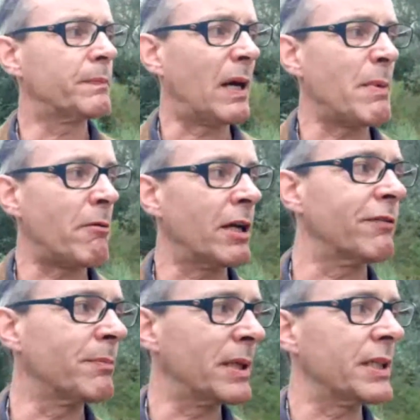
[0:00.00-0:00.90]
primarily
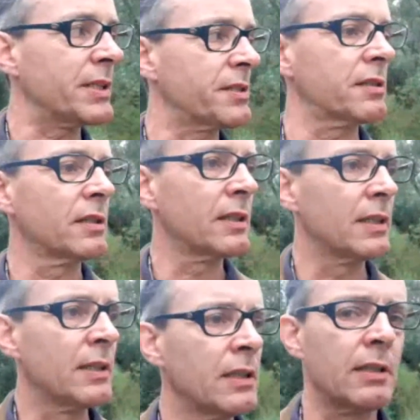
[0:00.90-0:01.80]
for birds.
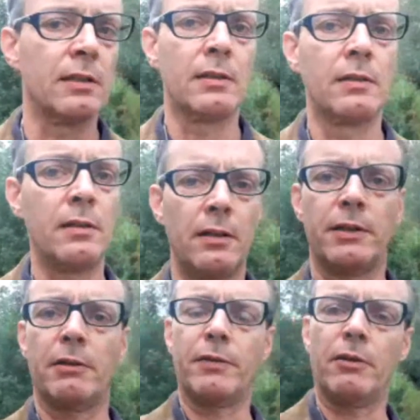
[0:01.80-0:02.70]

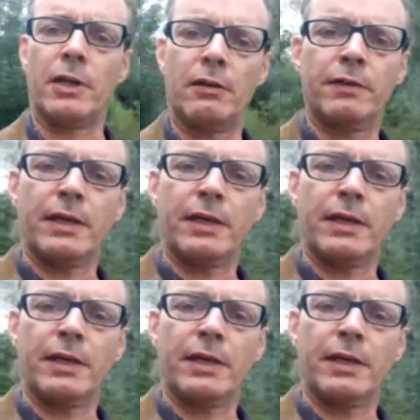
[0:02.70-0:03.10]
Although if you look over